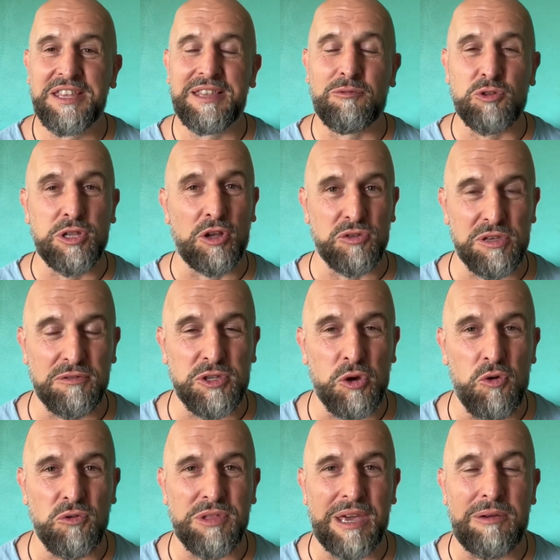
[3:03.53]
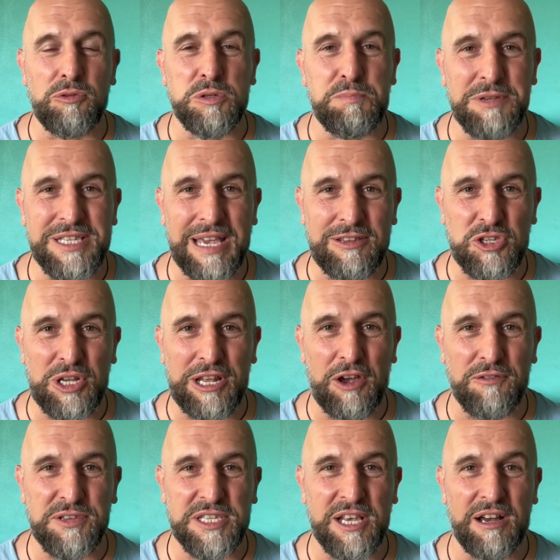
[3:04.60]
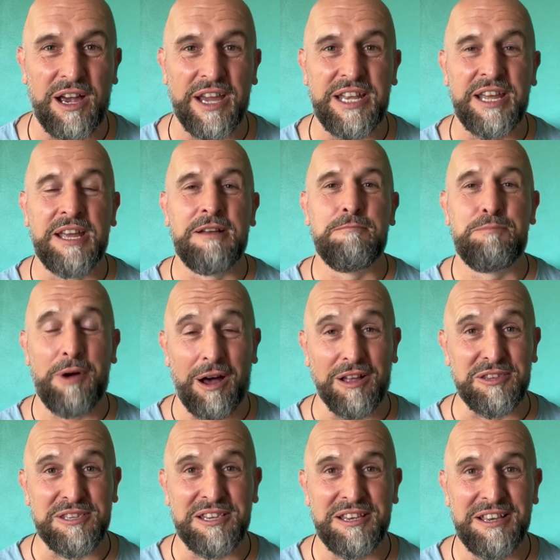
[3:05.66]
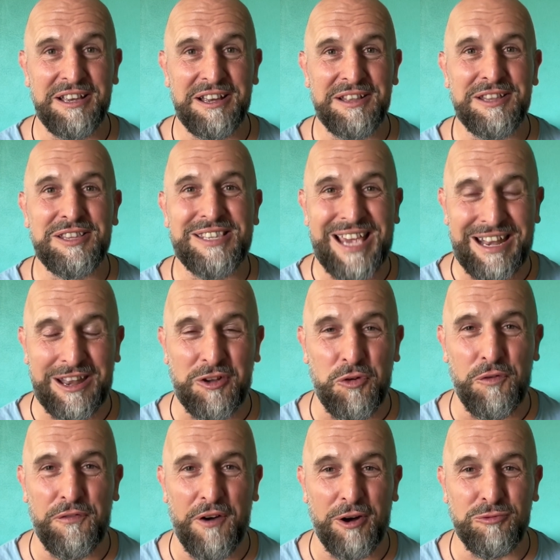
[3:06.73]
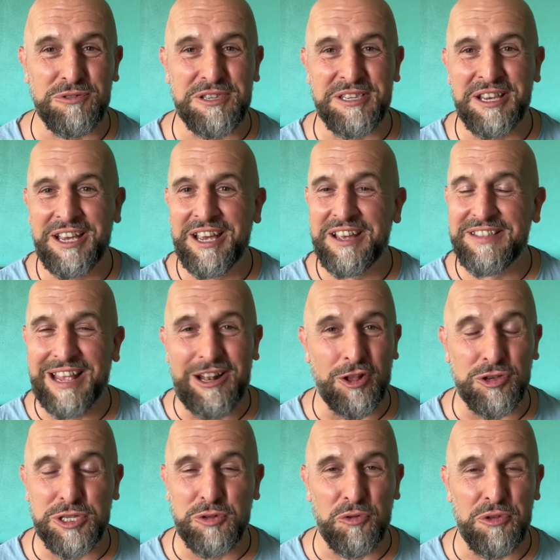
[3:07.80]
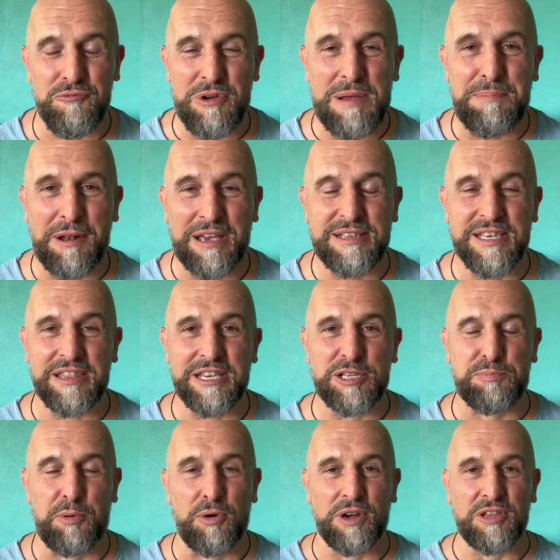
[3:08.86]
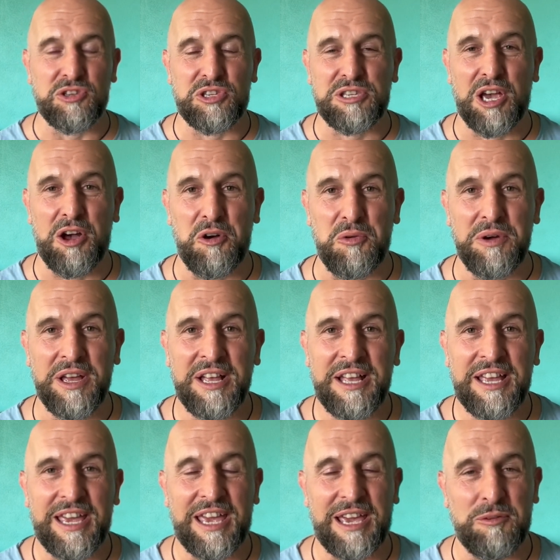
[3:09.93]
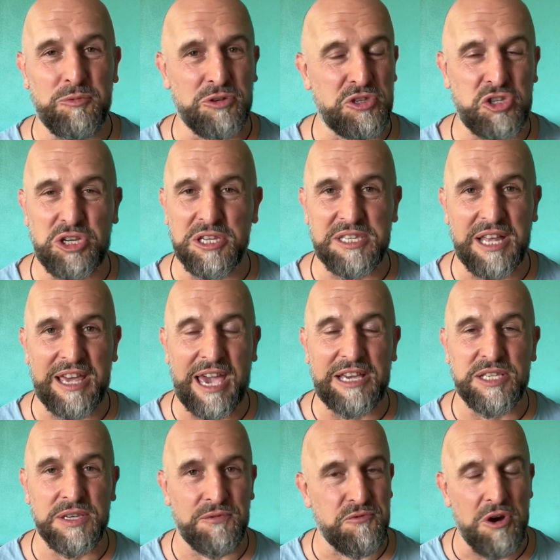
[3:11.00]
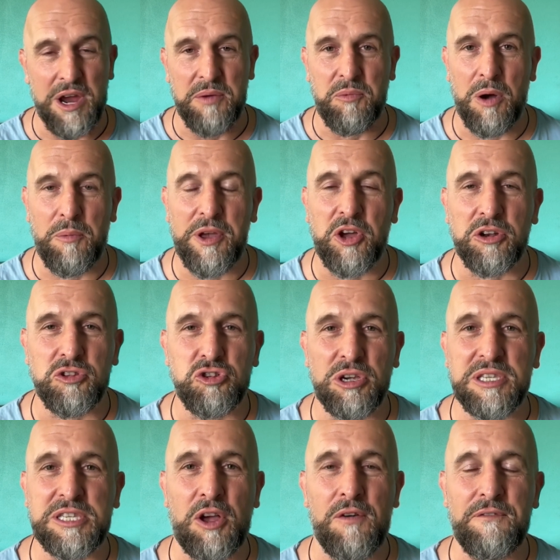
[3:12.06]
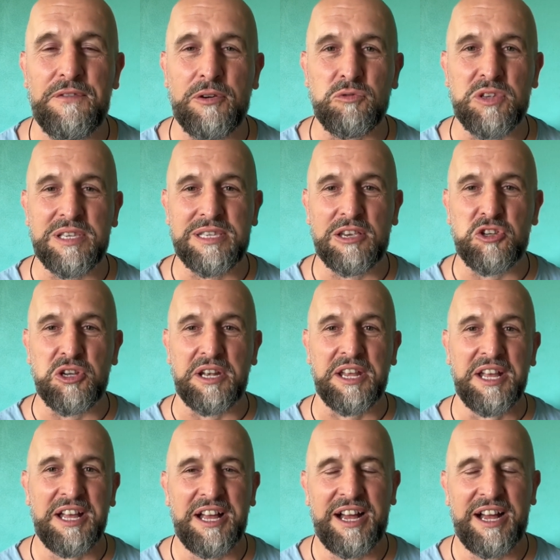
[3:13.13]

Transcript: There was lots of talk that he was potentially offside, but technical faults. They lost all the replays at this point, so it was just a case of, right, well, we've got to trust the on-field decision.